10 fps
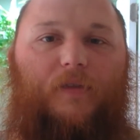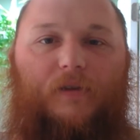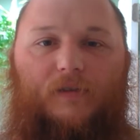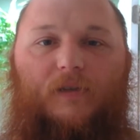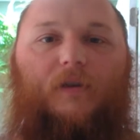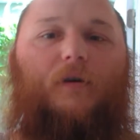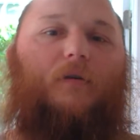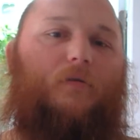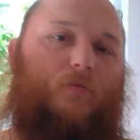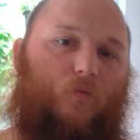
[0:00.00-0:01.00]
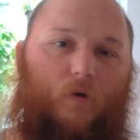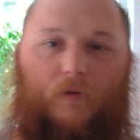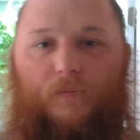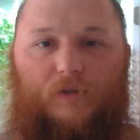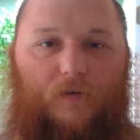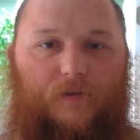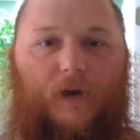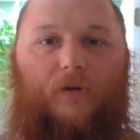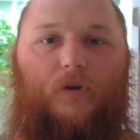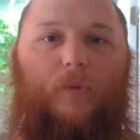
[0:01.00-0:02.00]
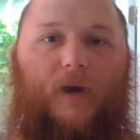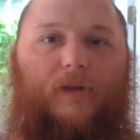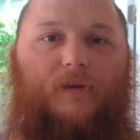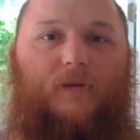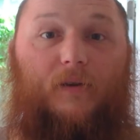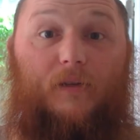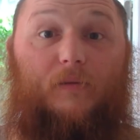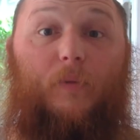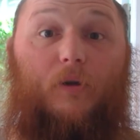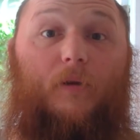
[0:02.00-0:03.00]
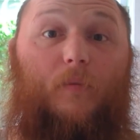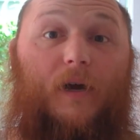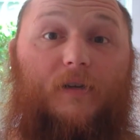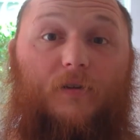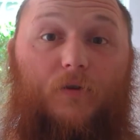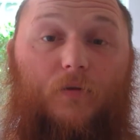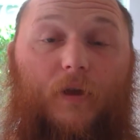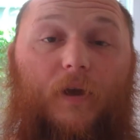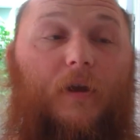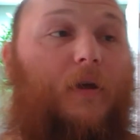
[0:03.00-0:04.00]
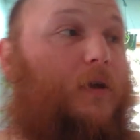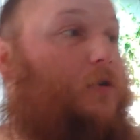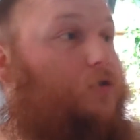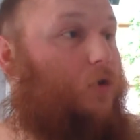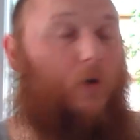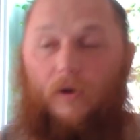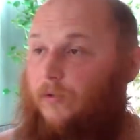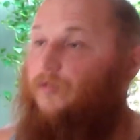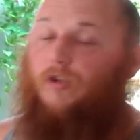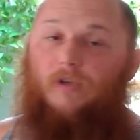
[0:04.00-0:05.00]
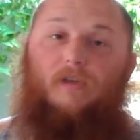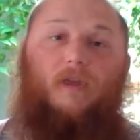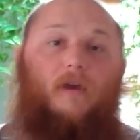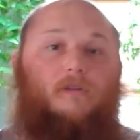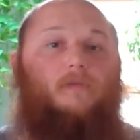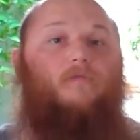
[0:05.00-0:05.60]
Things need to work themselves out, and your body needs building blocks to do that. So I'll usually need calcium